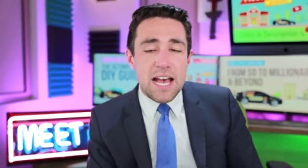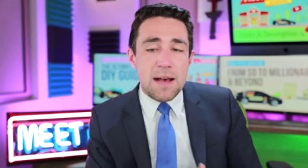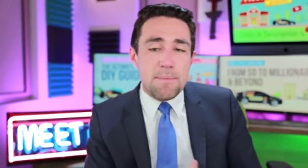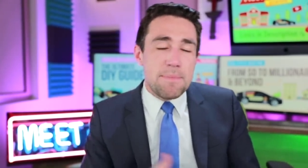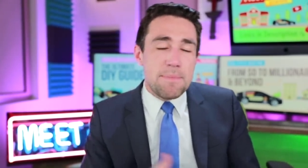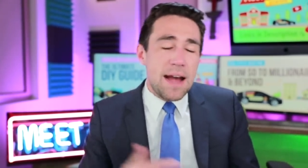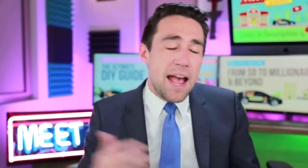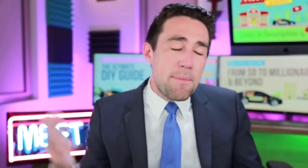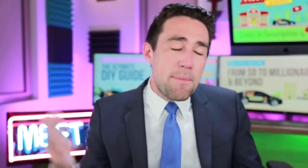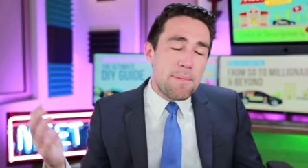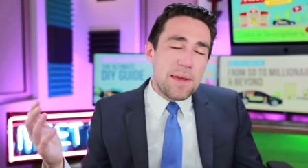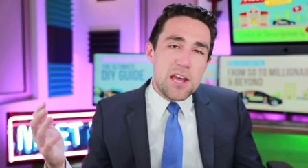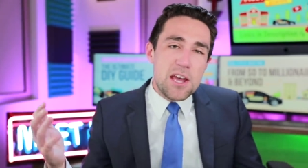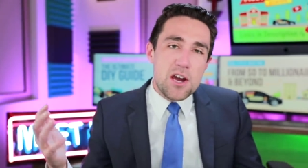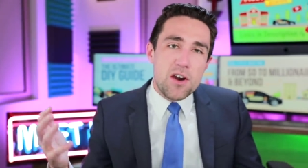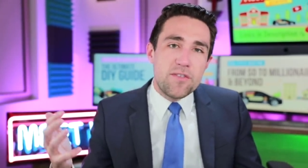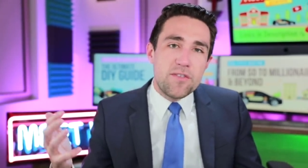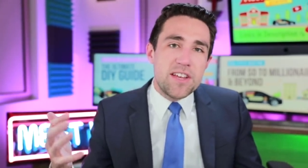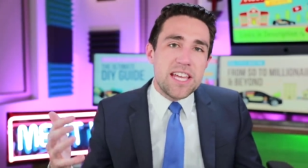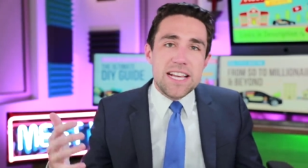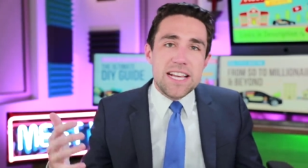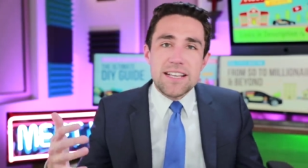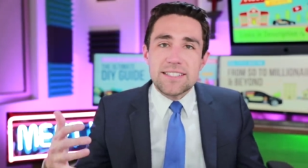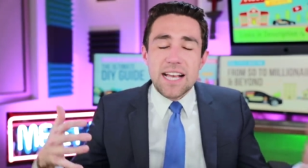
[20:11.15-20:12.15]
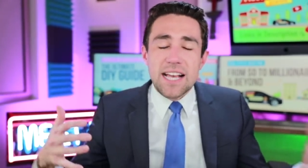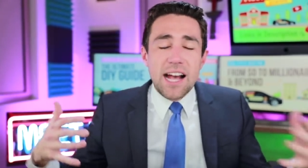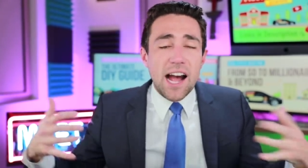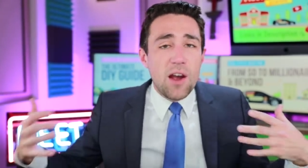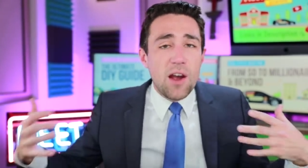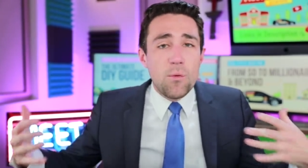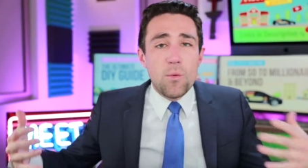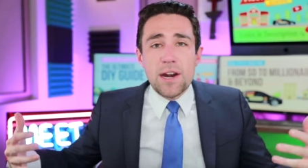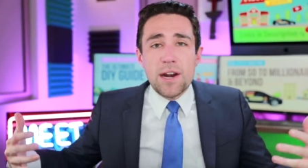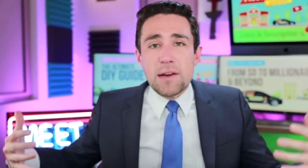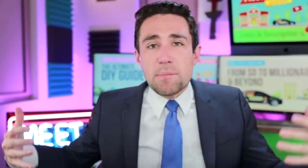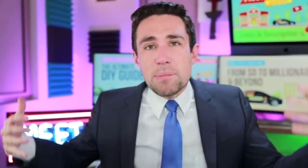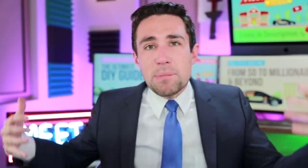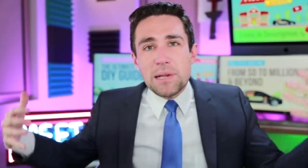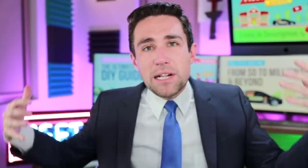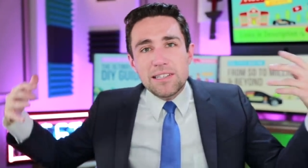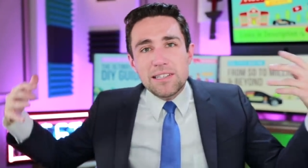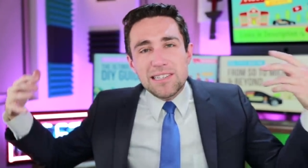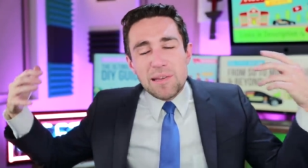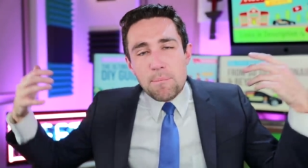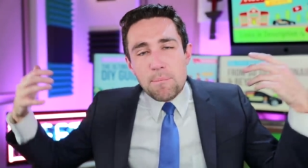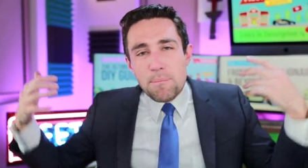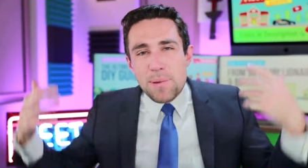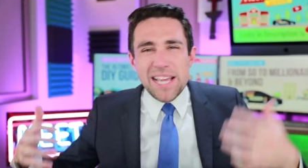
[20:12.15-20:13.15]
My POV is I wanna
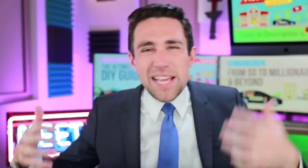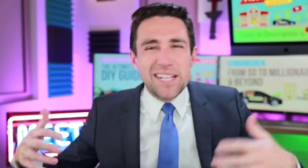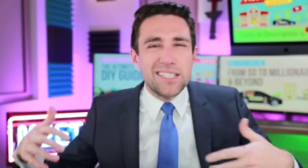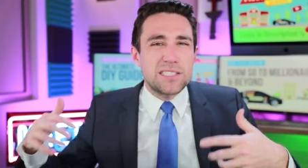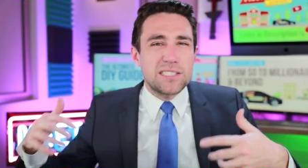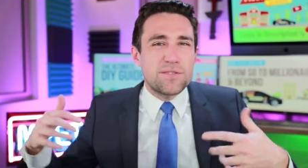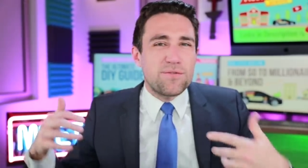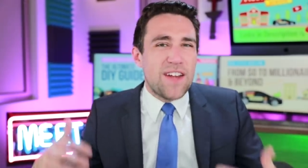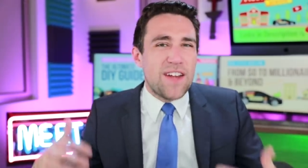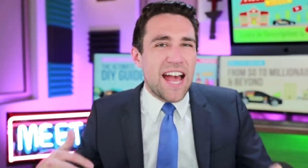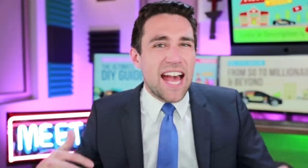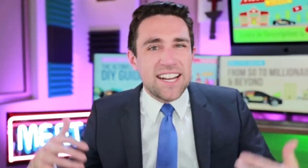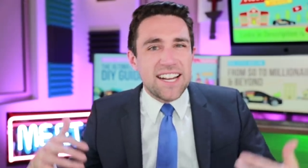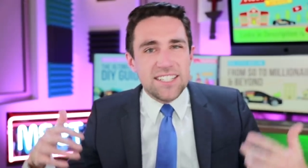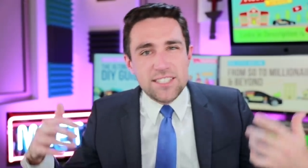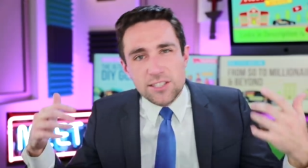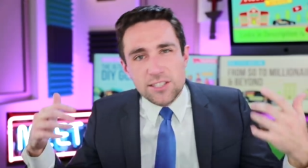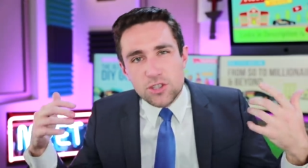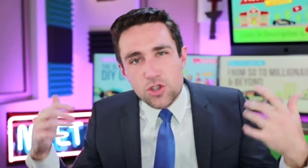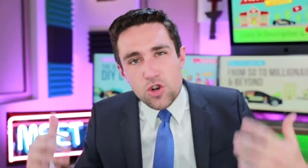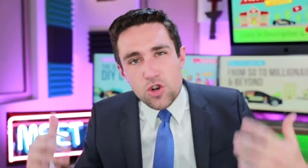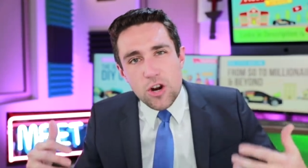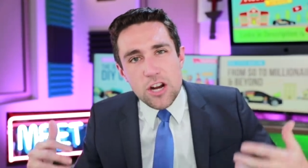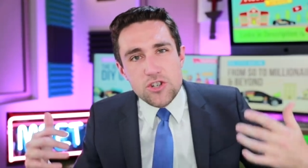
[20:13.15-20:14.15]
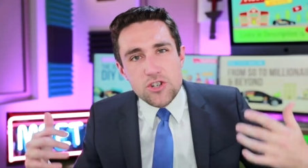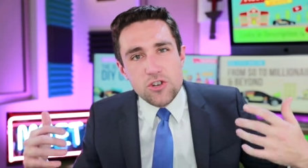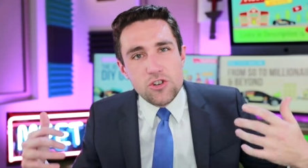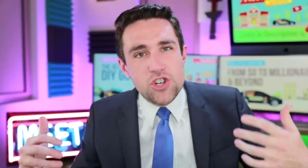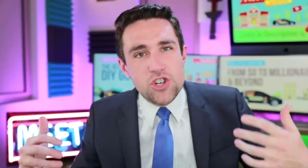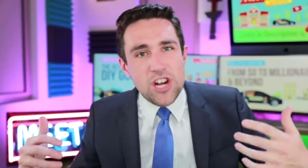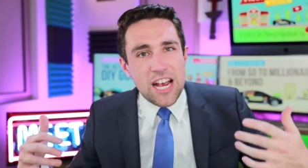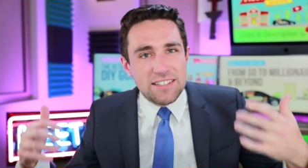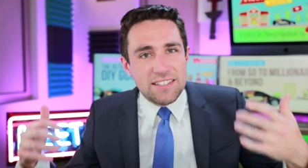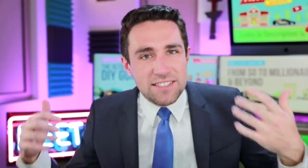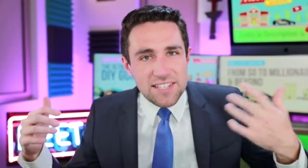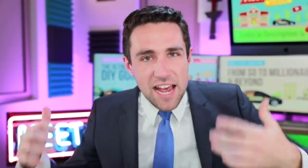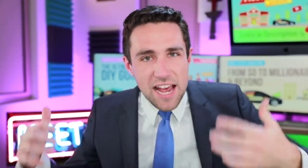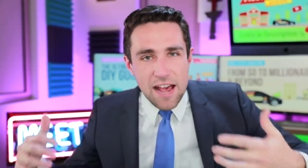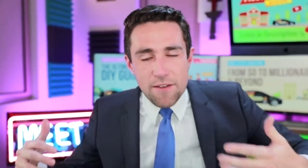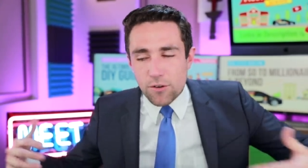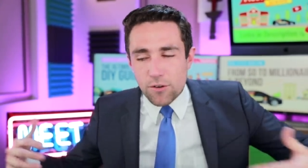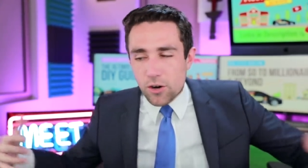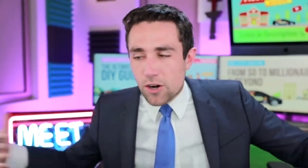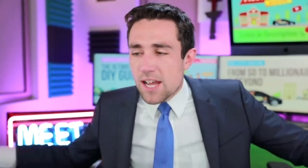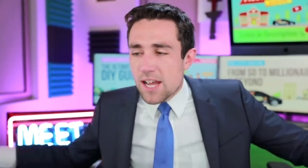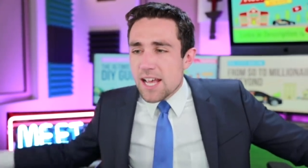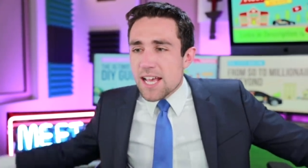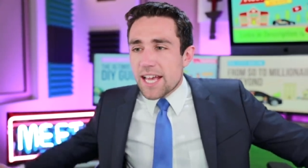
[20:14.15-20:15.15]
build the biggest, fattest treasure chest
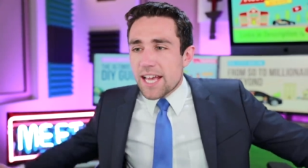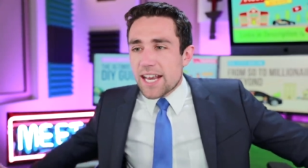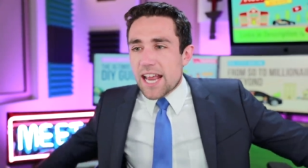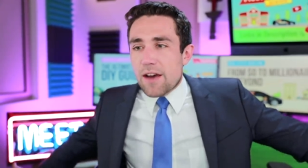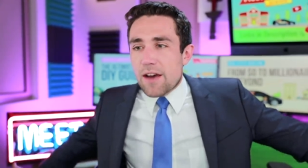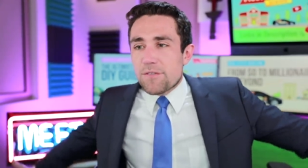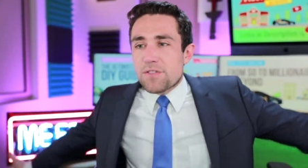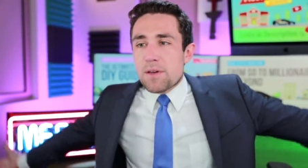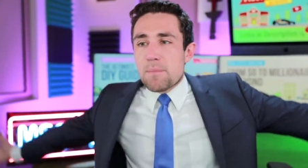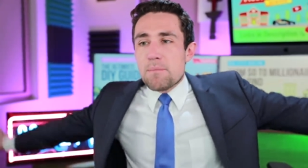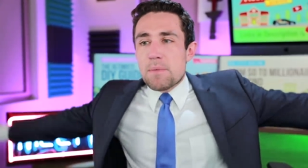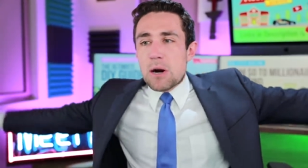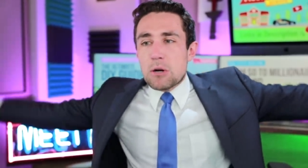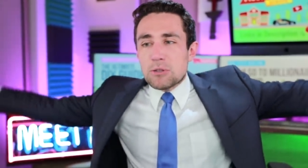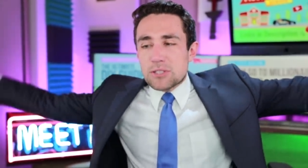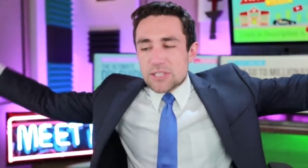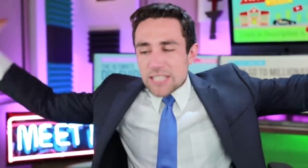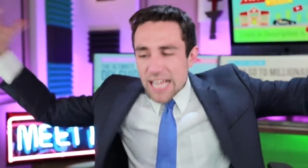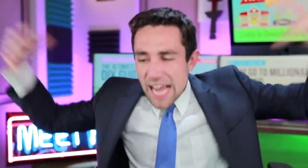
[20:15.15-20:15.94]
ever and have the most